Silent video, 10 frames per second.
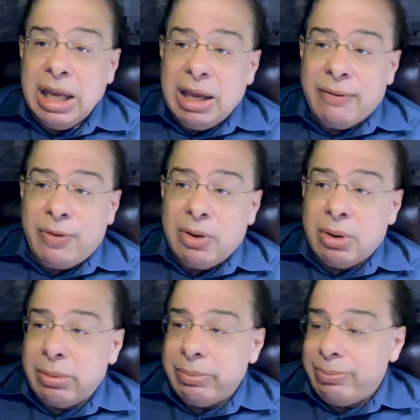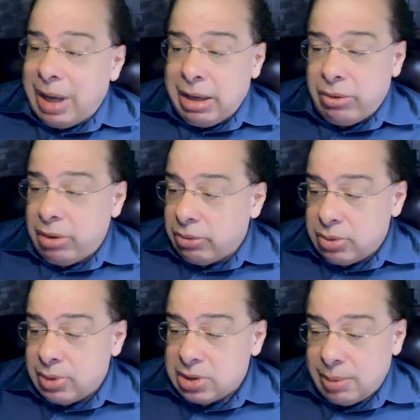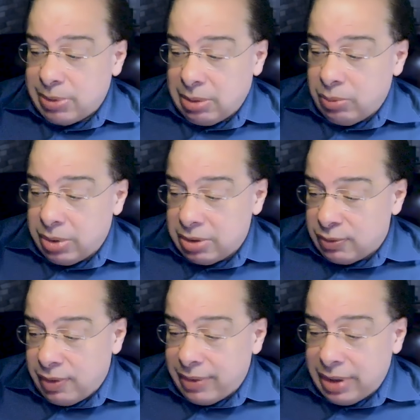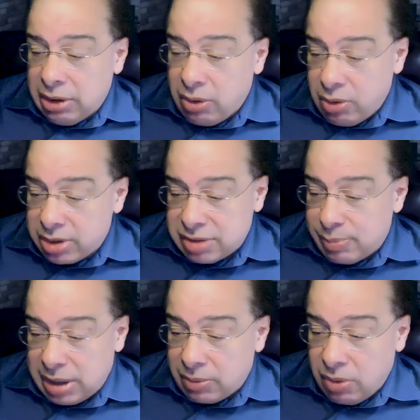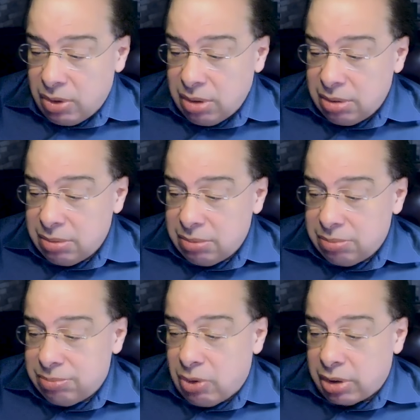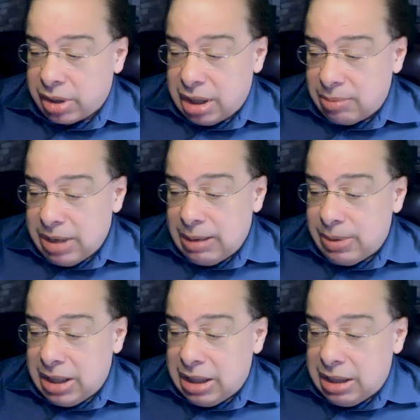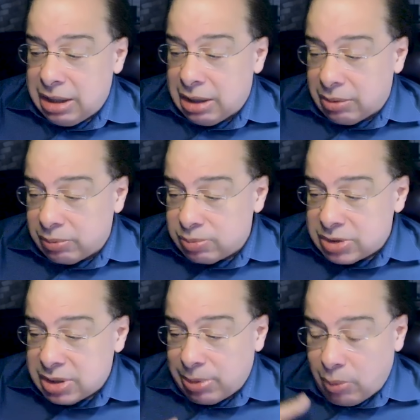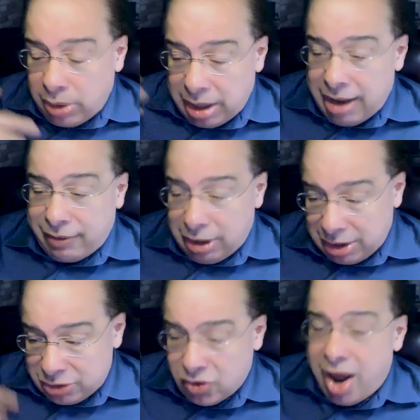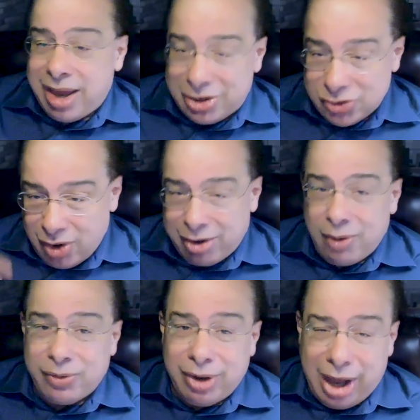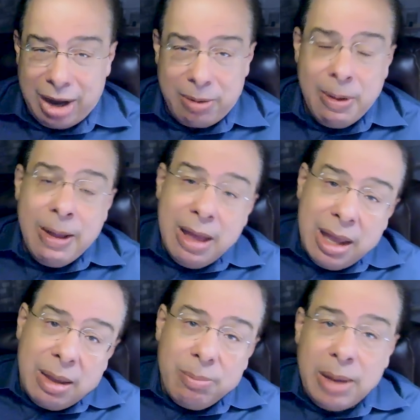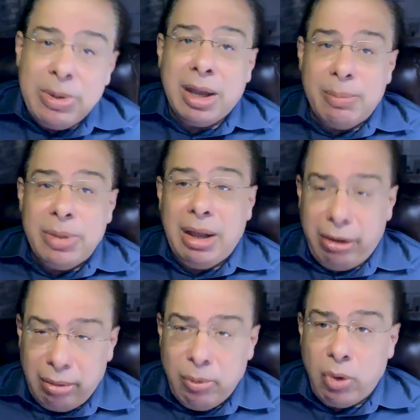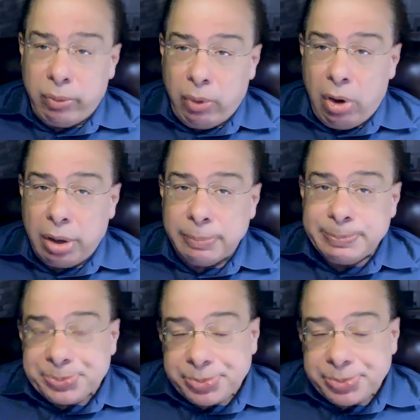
If you're, I don't know, doing something where there's very low cost of being wrong, marketing maybe, you know, something where you have you can try it and try it over again, maybe it can be a little more wrong.